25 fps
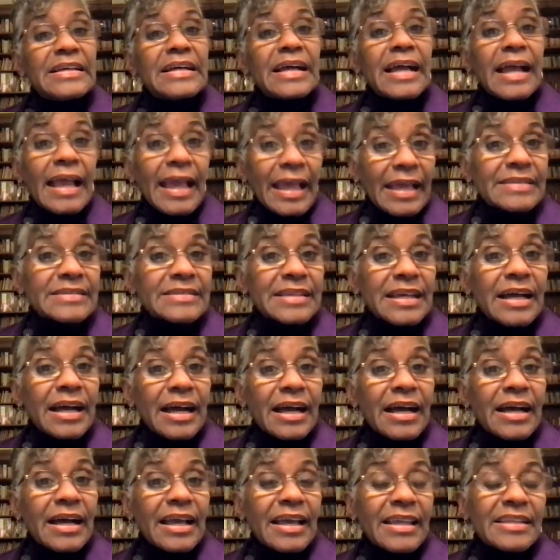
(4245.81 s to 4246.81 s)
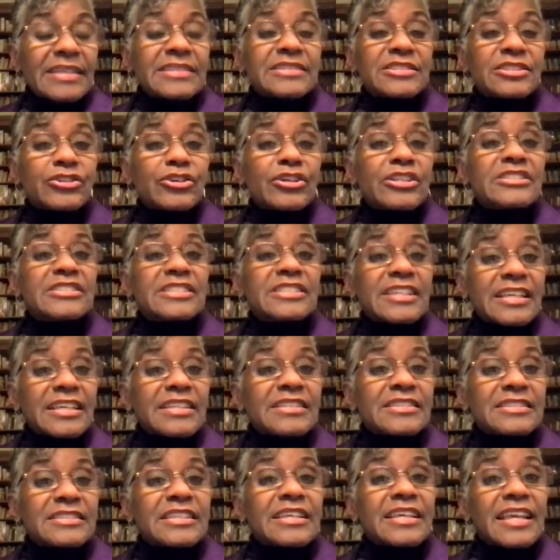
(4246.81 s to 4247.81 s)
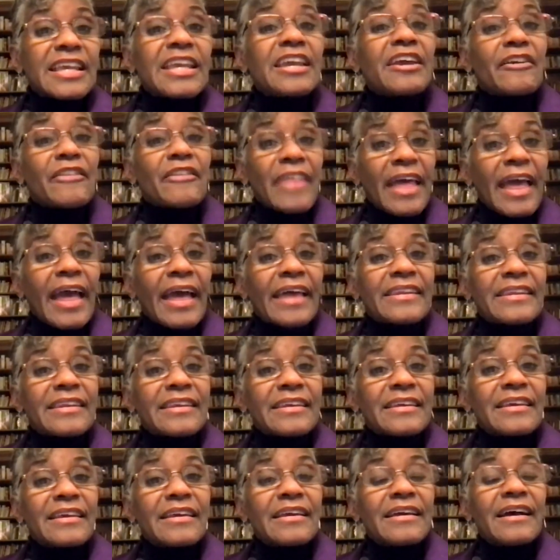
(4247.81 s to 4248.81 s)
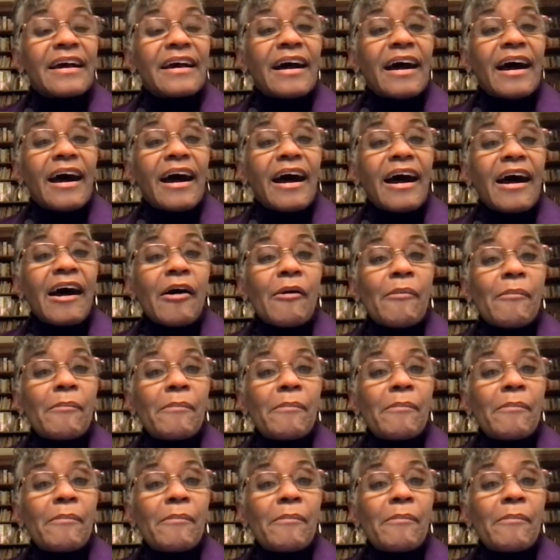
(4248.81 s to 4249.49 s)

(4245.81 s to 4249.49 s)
And it's good to hear that.